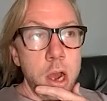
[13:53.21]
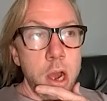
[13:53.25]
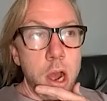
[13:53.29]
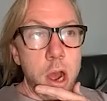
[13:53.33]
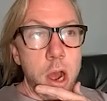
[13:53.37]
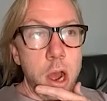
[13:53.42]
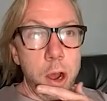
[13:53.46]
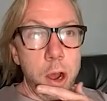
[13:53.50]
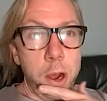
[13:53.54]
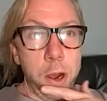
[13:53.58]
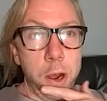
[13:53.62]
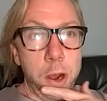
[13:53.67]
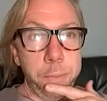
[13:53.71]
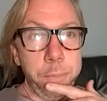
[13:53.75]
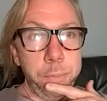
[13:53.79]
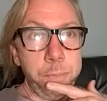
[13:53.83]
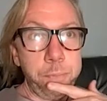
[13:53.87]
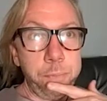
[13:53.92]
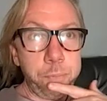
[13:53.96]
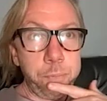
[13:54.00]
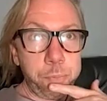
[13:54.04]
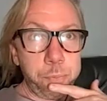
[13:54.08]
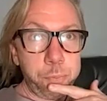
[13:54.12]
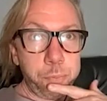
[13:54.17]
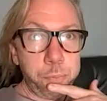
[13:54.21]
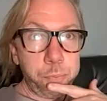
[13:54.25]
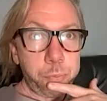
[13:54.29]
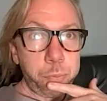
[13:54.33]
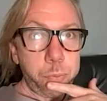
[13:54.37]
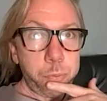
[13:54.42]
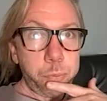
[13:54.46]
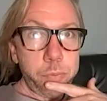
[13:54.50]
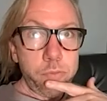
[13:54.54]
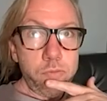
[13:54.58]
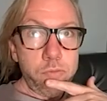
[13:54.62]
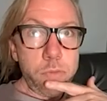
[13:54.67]
And
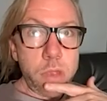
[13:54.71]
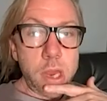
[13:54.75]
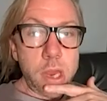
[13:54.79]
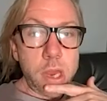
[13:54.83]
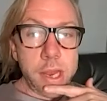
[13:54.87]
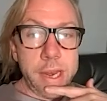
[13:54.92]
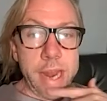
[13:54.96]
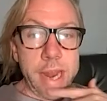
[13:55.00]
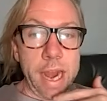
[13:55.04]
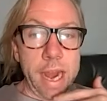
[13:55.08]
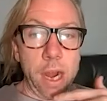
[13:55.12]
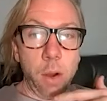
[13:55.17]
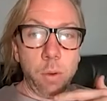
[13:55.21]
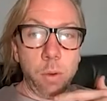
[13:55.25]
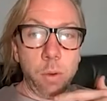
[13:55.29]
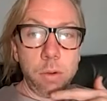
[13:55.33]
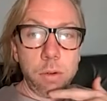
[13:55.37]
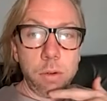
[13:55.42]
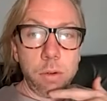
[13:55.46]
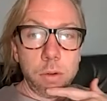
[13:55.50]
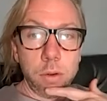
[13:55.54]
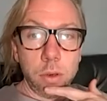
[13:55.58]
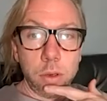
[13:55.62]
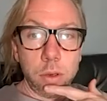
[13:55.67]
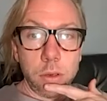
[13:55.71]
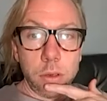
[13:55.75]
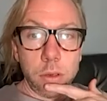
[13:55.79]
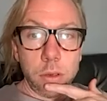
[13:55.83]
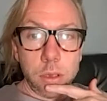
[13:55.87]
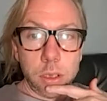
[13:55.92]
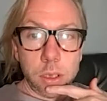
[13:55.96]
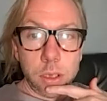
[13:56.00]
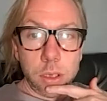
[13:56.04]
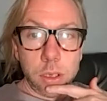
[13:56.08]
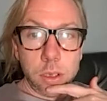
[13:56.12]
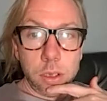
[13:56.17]
you can do that with any camera. Like
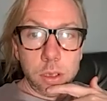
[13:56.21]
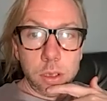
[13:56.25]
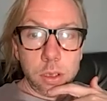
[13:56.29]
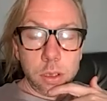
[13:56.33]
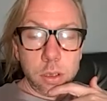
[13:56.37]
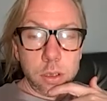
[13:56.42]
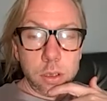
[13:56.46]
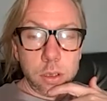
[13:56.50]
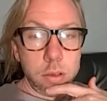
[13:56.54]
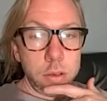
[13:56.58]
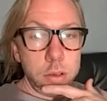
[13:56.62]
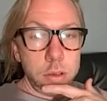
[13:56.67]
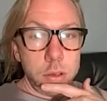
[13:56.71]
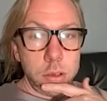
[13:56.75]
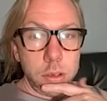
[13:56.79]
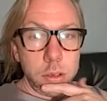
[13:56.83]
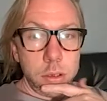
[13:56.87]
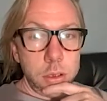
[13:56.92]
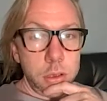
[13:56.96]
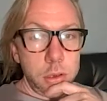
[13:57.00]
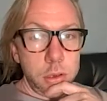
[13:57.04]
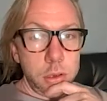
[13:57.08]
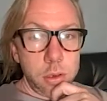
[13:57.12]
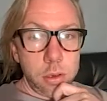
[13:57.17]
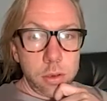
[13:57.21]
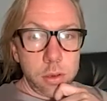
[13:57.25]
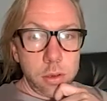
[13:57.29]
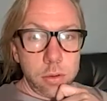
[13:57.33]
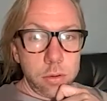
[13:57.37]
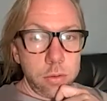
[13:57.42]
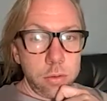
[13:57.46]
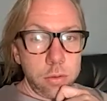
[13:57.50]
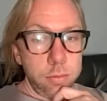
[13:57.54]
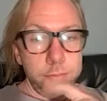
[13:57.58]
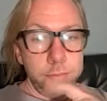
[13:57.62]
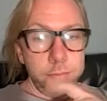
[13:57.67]
that could be a camcorder, that
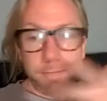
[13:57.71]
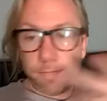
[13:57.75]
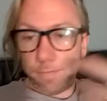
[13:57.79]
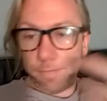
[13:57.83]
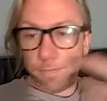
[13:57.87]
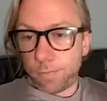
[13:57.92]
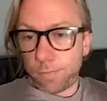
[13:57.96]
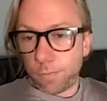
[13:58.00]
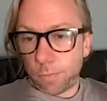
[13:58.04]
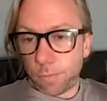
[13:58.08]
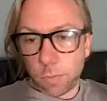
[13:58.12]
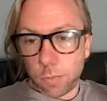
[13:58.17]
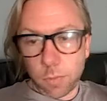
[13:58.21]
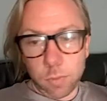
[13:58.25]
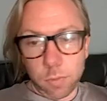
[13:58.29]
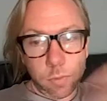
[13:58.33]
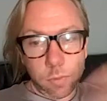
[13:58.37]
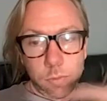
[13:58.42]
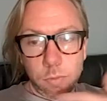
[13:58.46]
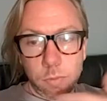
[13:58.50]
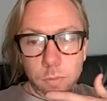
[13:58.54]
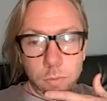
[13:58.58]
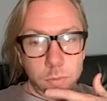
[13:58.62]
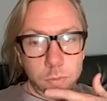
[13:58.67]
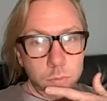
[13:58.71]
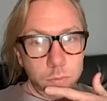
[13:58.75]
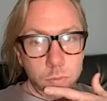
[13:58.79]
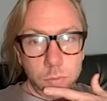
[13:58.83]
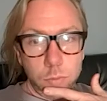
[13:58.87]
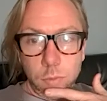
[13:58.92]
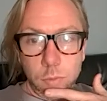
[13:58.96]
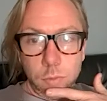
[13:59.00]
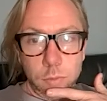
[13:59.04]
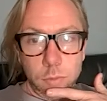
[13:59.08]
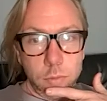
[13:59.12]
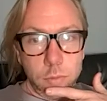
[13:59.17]
could be anything. It
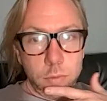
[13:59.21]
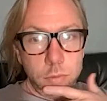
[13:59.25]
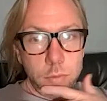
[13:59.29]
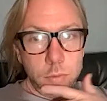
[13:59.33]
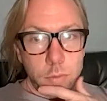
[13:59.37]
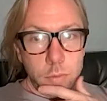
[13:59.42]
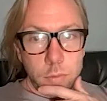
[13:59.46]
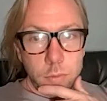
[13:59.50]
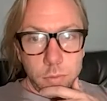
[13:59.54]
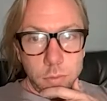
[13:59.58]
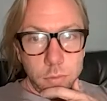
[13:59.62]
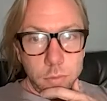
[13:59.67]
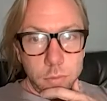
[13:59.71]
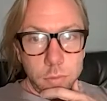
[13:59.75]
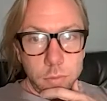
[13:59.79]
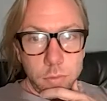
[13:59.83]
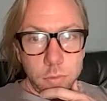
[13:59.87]
doesn't need to be special.